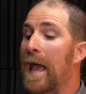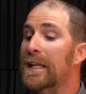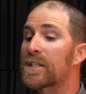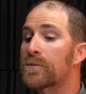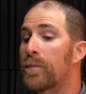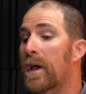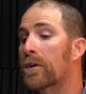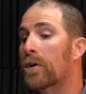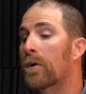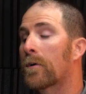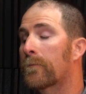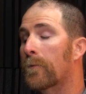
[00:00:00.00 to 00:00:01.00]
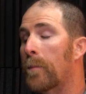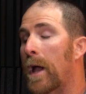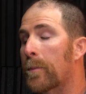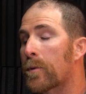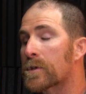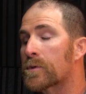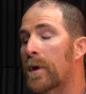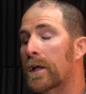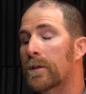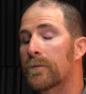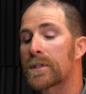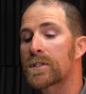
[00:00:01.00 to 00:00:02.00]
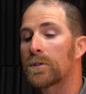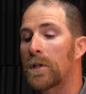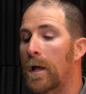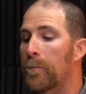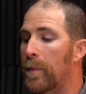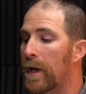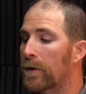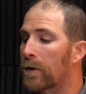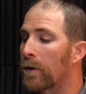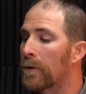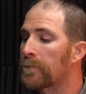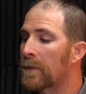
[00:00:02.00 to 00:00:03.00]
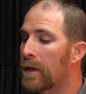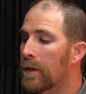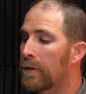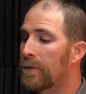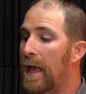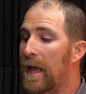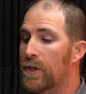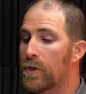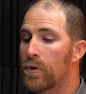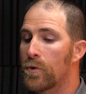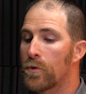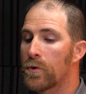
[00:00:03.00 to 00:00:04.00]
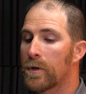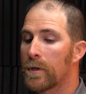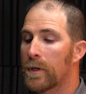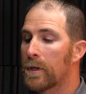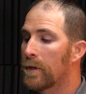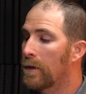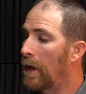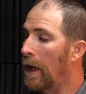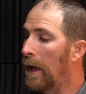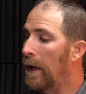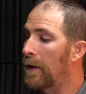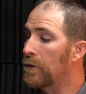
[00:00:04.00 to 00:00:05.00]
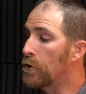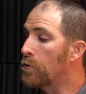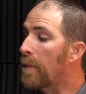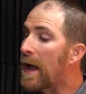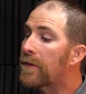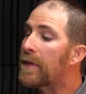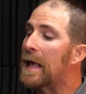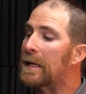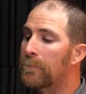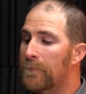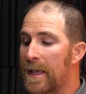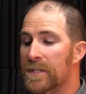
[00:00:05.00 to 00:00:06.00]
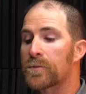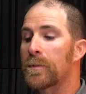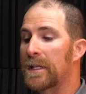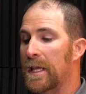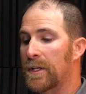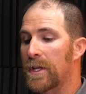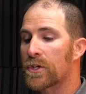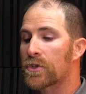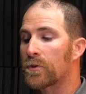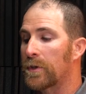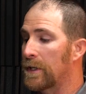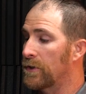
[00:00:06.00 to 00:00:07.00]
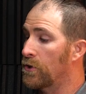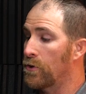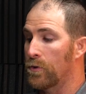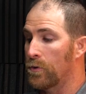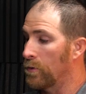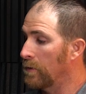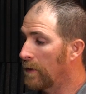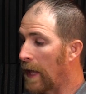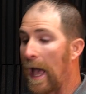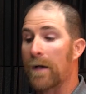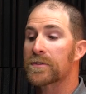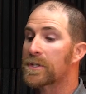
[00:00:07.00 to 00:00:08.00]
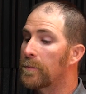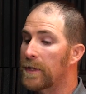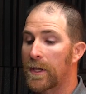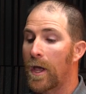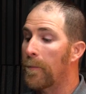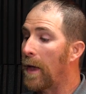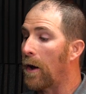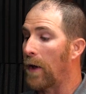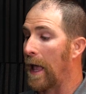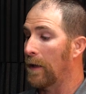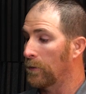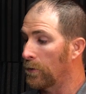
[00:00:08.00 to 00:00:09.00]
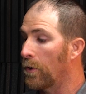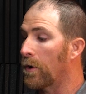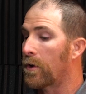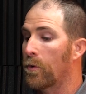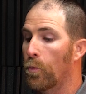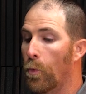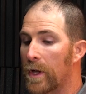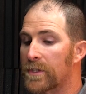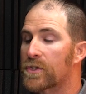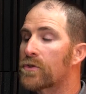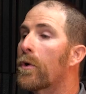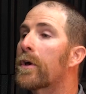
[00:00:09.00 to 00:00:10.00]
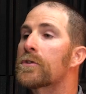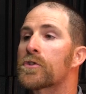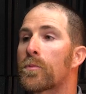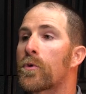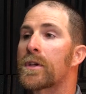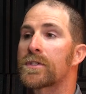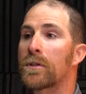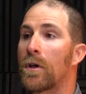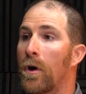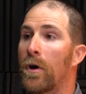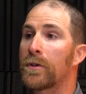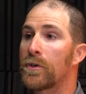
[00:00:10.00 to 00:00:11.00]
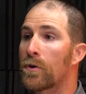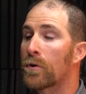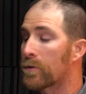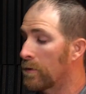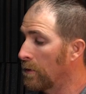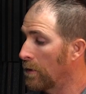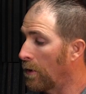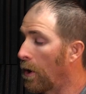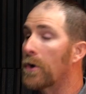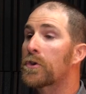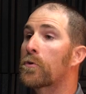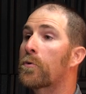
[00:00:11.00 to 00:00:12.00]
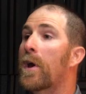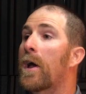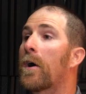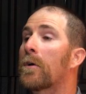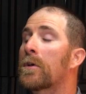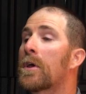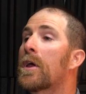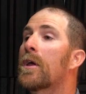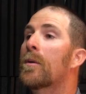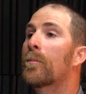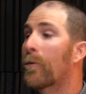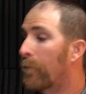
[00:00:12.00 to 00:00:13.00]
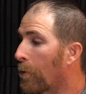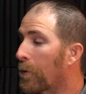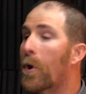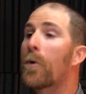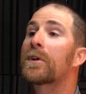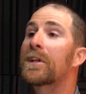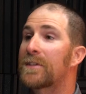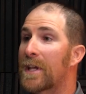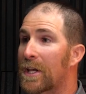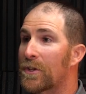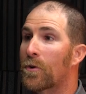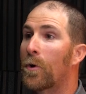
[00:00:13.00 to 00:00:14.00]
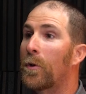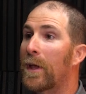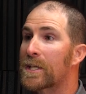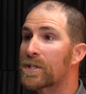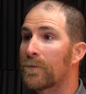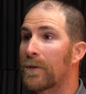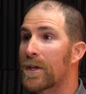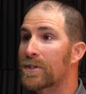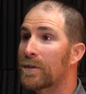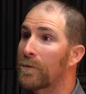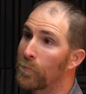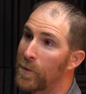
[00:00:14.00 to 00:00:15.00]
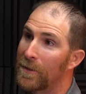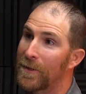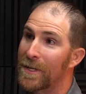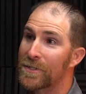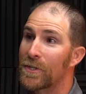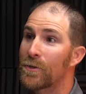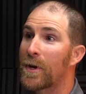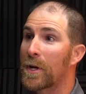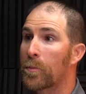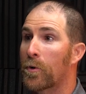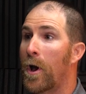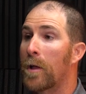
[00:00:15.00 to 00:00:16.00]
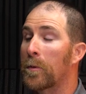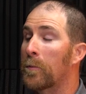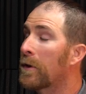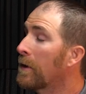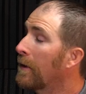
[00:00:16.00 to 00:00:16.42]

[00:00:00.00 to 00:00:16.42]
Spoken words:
And it's better, from my perspective, it's a lot better that you make that investment initially to have somebody come out and look what soils are present on your ground before going and digging your whole excavation and realizing you got a problem.